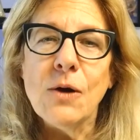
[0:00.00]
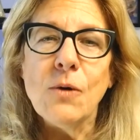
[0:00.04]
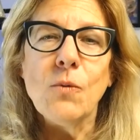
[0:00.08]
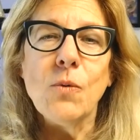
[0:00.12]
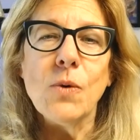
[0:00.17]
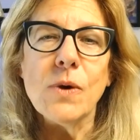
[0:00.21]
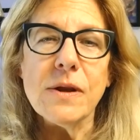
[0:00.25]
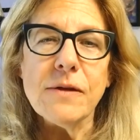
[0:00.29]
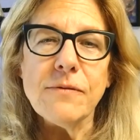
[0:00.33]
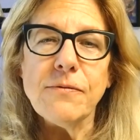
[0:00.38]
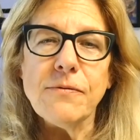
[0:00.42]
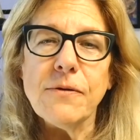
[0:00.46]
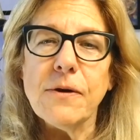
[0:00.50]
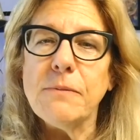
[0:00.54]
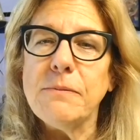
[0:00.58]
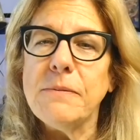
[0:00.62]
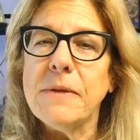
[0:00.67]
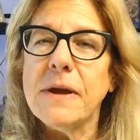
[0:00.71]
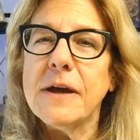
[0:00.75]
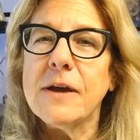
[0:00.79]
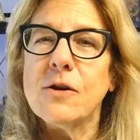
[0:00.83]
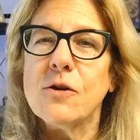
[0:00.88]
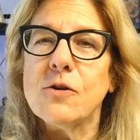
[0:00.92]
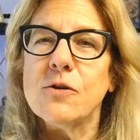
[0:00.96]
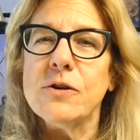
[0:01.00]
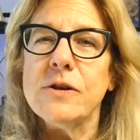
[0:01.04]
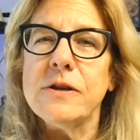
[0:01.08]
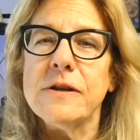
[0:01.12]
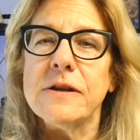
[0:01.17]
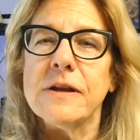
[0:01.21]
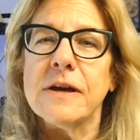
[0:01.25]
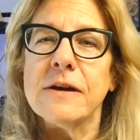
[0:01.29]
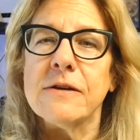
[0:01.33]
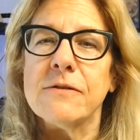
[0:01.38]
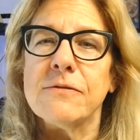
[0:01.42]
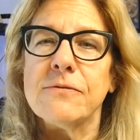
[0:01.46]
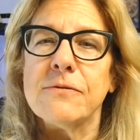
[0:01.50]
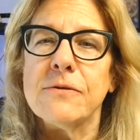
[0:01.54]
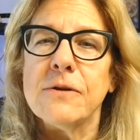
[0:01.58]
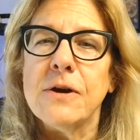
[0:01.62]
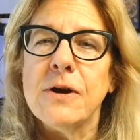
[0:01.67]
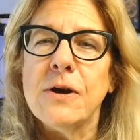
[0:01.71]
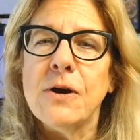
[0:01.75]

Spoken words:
What if I'm not good enough?